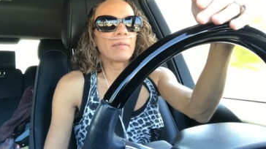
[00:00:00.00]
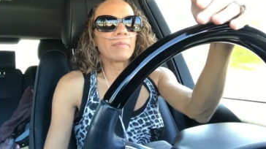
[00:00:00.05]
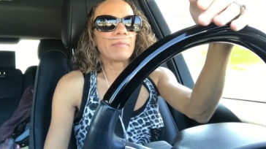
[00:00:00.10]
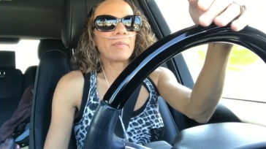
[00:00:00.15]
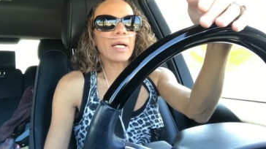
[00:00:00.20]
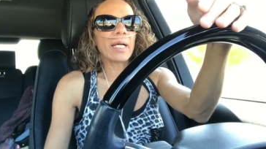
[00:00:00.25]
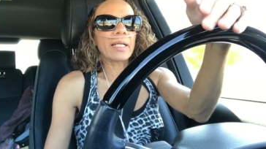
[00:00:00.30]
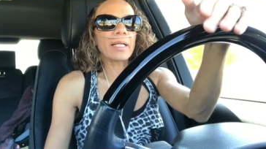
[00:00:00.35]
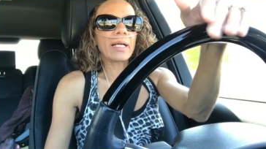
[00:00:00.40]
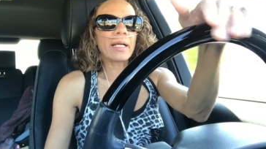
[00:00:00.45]

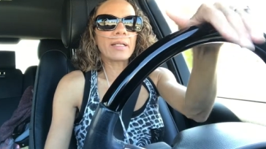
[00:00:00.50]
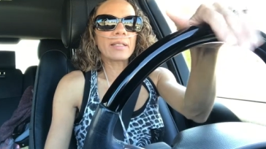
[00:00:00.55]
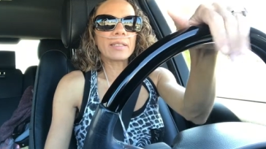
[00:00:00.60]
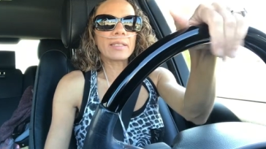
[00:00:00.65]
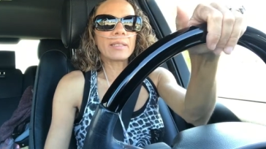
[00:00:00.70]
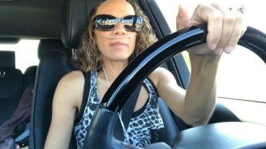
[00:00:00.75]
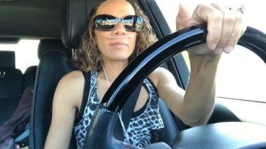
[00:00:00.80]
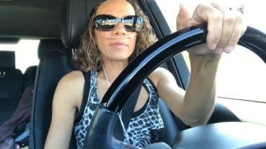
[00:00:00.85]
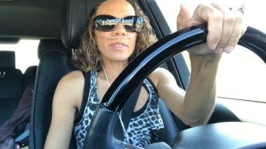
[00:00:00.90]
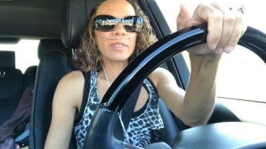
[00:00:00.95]
My car
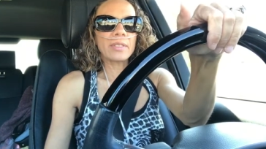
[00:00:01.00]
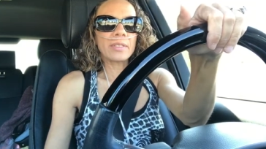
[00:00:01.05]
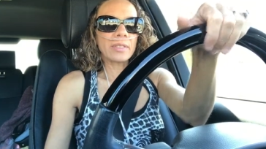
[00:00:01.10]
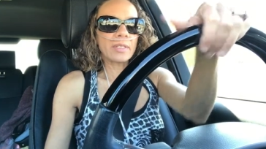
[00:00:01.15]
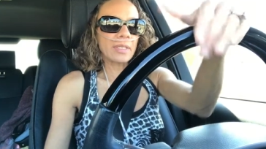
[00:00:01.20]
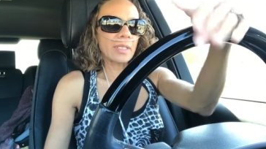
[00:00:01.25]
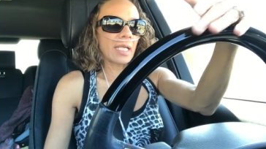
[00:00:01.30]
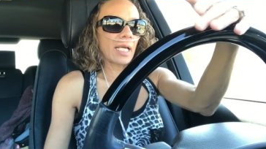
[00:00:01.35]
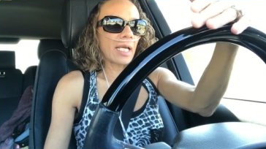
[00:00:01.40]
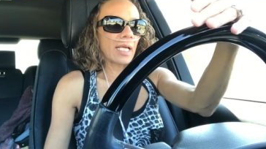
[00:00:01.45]
temperature
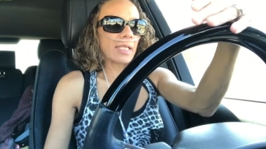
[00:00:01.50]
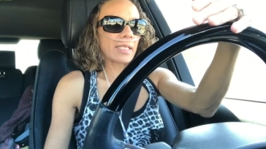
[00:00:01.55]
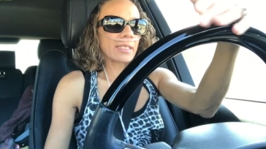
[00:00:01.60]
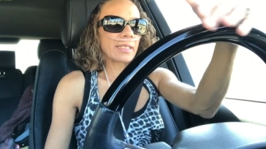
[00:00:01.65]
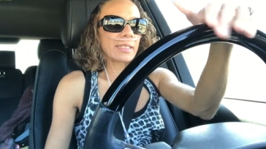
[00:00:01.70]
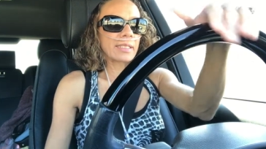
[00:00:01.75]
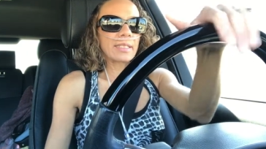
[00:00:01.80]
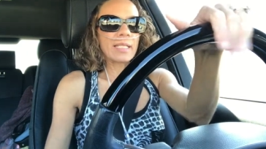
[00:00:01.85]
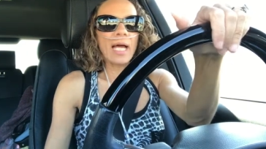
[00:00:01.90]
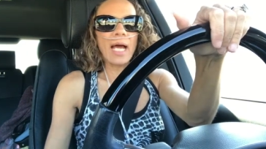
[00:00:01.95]

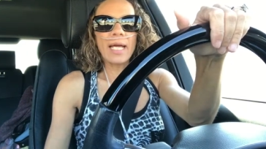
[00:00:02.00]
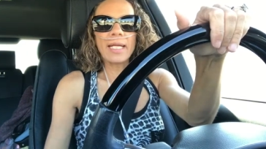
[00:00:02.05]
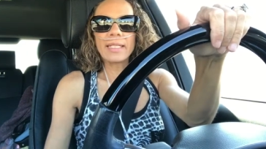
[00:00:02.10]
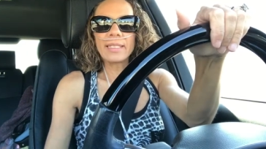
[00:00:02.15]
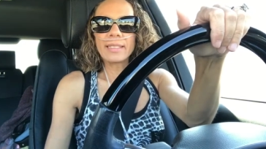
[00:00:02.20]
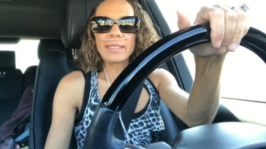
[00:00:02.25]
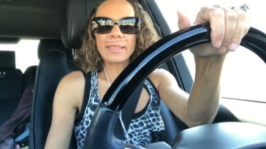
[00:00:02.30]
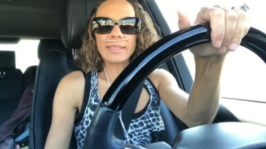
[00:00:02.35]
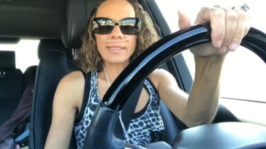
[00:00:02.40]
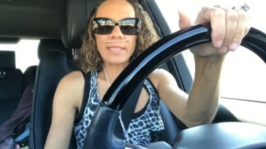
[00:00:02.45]
says
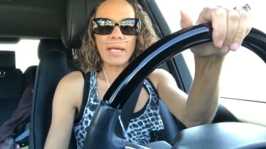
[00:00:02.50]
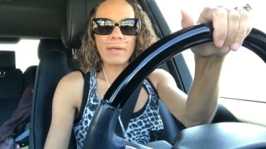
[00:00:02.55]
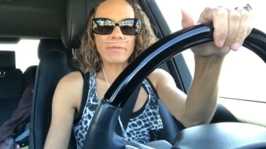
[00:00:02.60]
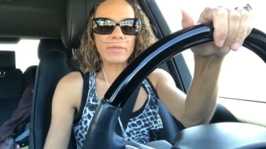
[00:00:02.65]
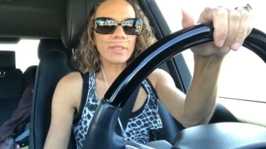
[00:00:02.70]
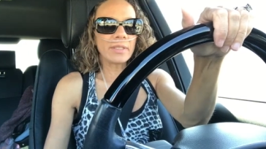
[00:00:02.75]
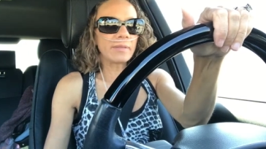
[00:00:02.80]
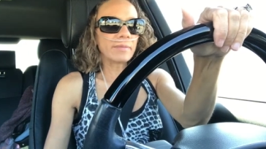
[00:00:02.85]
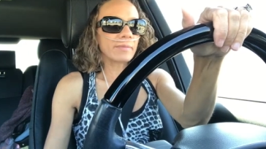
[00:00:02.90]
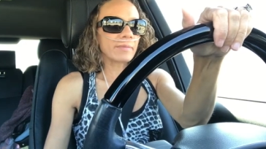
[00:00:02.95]

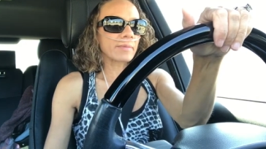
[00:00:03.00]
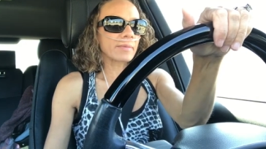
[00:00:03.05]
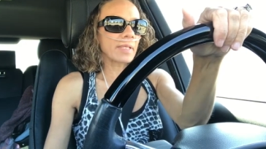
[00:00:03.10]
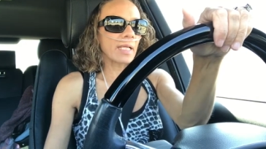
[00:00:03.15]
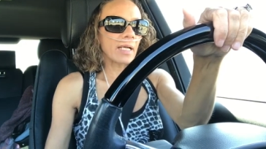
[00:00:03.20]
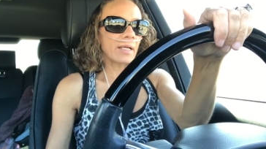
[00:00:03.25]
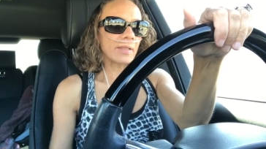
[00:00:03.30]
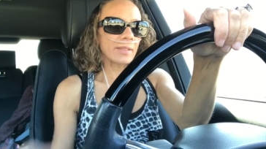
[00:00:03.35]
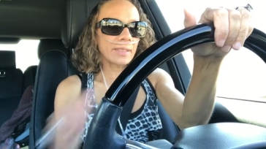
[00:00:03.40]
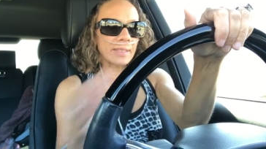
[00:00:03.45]
97
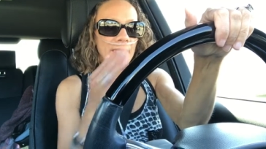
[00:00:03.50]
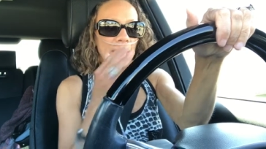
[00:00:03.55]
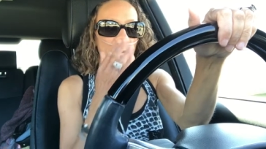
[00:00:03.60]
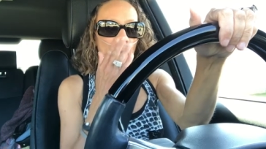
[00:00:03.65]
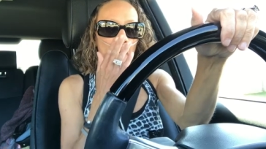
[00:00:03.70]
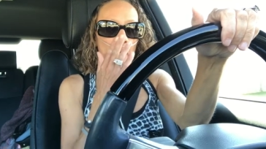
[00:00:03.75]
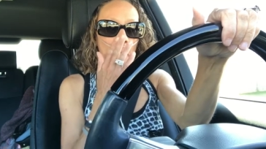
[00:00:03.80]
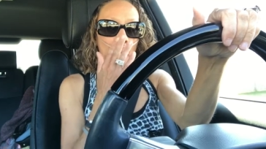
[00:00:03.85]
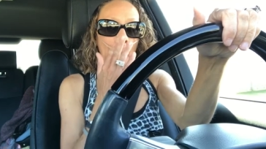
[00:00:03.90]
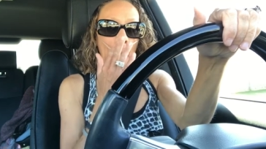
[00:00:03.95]

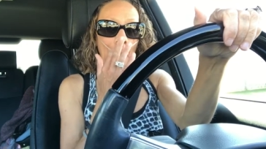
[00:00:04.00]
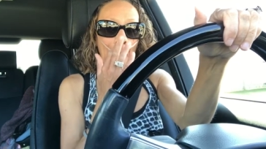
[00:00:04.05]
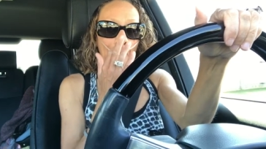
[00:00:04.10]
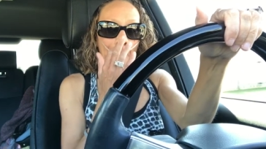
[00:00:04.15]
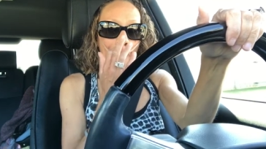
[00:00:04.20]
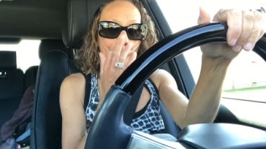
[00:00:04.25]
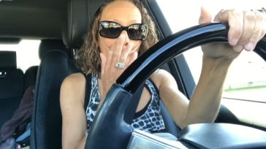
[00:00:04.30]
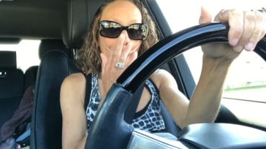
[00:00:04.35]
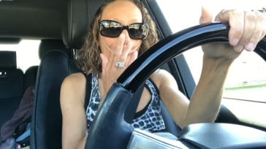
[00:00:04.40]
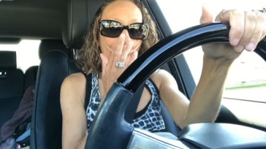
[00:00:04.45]
outside.
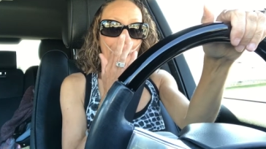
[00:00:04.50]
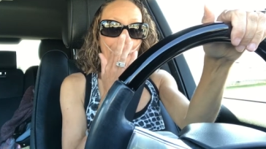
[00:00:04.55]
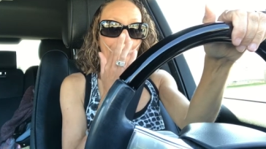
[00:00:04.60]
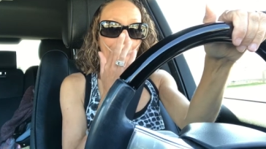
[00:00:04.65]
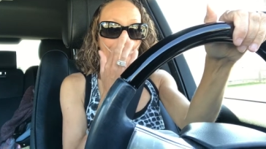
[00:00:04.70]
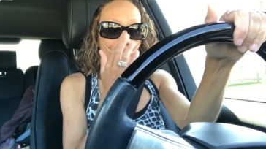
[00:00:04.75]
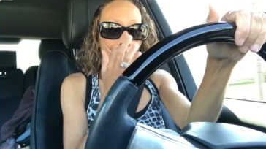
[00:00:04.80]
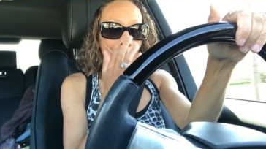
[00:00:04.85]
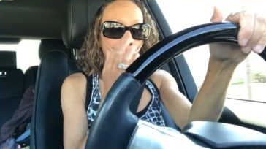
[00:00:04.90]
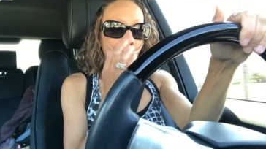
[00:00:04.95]

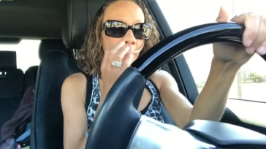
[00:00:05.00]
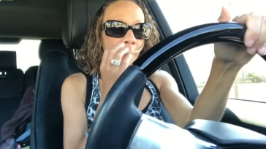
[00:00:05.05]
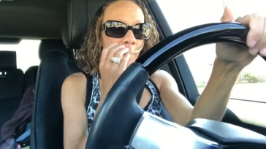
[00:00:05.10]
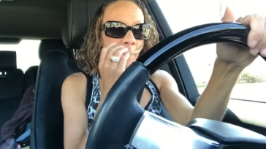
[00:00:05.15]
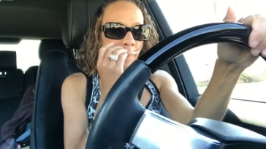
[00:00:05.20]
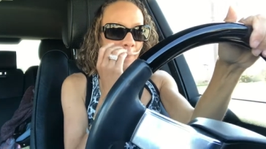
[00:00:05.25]
Um,